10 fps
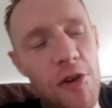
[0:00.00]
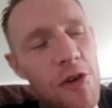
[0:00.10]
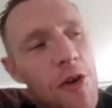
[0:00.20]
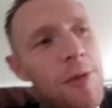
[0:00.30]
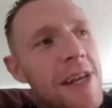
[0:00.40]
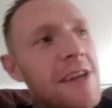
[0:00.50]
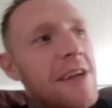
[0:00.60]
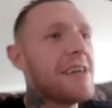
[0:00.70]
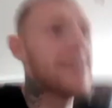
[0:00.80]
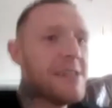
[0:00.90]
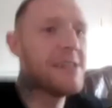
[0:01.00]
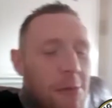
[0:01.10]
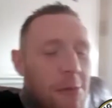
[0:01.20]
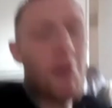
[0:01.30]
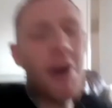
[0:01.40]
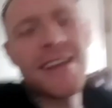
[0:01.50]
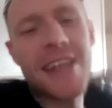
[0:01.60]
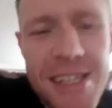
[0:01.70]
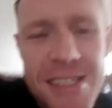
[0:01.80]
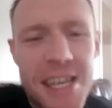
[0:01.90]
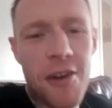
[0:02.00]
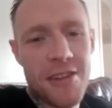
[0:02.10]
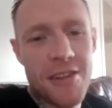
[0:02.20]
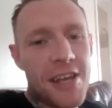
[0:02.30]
You know what I mean? Like it wasn't anything serious.